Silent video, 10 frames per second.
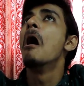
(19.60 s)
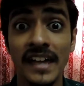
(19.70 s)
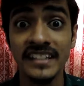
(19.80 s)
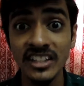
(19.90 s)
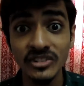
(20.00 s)

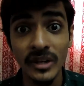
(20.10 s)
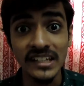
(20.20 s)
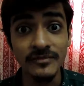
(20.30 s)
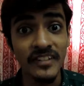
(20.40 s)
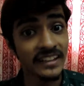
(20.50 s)
And here's a
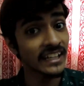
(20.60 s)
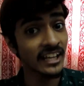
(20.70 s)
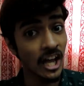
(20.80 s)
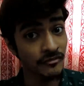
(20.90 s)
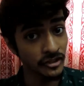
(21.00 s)
random fact that I
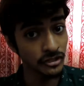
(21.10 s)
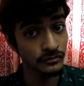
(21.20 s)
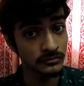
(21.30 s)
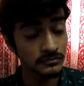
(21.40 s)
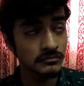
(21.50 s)
got for
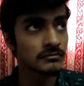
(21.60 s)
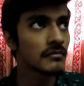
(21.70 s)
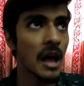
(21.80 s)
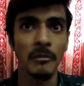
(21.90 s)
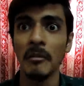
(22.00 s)
you.
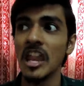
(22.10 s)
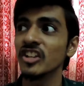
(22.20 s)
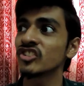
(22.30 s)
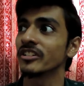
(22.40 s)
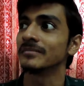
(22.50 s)
I'm a
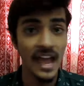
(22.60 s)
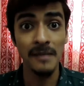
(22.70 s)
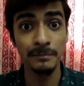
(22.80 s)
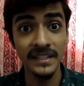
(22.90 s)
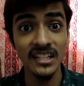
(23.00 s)
Malaysian.
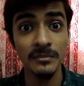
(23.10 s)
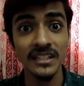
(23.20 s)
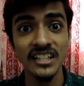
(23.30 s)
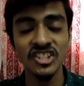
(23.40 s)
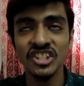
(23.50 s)
And being a
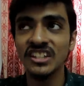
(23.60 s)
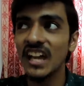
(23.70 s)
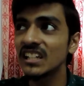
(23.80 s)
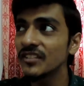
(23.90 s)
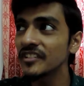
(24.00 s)
Malaysian,
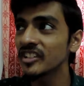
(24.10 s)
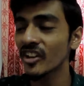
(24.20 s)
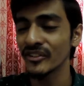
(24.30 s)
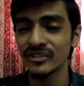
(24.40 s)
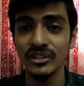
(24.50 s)
I live in a
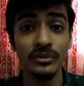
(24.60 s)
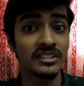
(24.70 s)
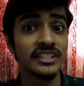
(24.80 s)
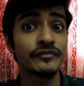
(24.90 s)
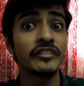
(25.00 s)
country
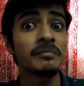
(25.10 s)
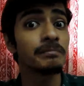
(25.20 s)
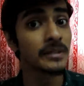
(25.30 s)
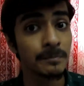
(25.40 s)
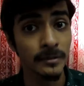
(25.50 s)
with different
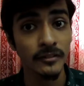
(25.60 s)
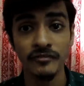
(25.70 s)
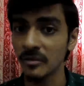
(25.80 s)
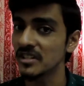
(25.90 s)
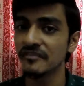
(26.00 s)
people
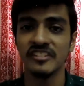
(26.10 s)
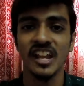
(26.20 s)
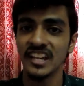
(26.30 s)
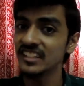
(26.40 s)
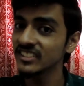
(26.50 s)
from different
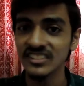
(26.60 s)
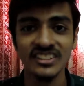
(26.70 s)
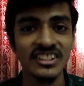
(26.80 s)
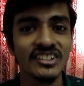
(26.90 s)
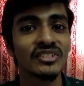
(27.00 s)

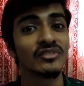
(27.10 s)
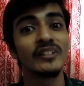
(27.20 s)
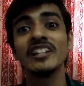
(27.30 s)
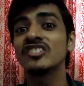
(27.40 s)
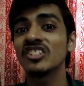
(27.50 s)
ethnicities,
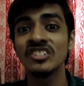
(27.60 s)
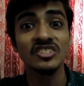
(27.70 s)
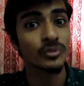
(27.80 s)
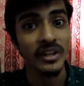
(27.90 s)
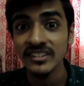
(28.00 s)

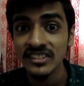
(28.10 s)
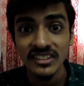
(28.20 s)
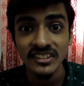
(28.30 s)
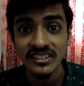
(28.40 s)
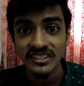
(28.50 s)
religions,
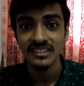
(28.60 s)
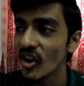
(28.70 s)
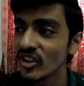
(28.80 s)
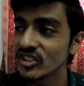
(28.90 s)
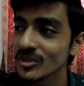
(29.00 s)
races,
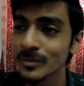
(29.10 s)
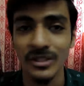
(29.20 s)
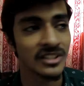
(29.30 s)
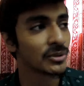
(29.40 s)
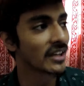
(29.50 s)
or to put
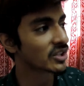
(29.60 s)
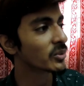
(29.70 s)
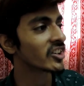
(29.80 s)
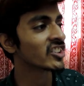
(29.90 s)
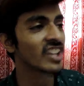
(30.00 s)
into other
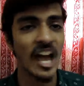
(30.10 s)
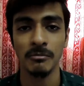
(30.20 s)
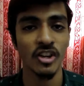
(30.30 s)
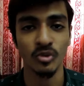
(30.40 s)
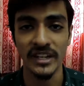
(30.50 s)
words, I'm
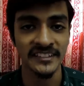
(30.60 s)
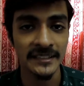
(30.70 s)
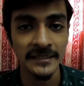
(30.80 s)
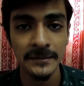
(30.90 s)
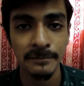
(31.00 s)
not
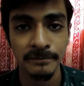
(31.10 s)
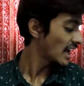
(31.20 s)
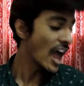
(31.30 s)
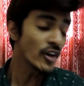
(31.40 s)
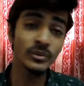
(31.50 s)
racist.
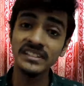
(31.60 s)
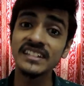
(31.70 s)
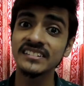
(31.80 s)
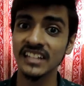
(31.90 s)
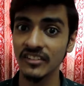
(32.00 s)
And with
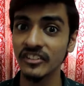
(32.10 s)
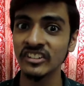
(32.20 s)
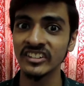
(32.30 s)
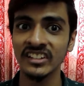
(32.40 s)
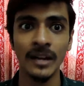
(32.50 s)
this
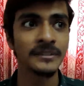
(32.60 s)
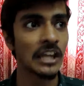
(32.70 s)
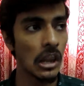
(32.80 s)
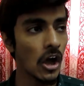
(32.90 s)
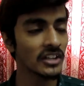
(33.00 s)
diversity comes a
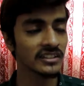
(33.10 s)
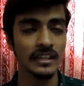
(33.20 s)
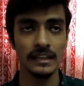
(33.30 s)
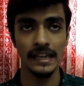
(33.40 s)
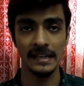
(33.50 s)
lot,
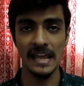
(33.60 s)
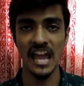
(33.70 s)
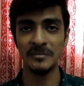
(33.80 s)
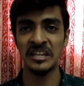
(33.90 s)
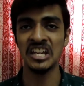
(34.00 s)
and I
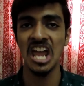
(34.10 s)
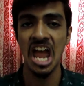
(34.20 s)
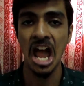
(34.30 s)
mean